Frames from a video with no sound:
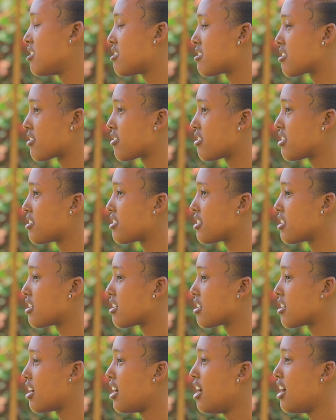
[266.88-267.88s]
That's a great
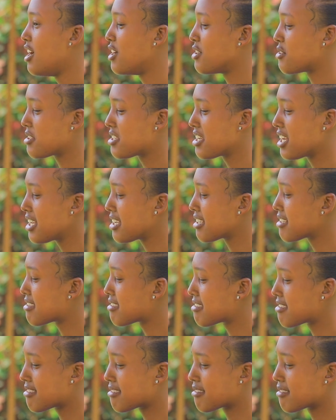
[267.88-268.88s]
thing. So tell
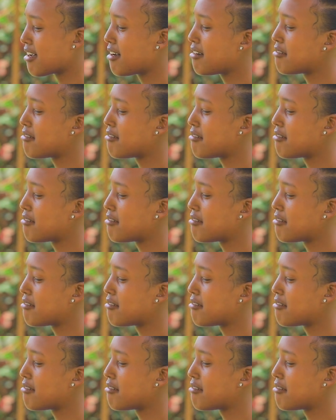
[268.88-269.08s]
us,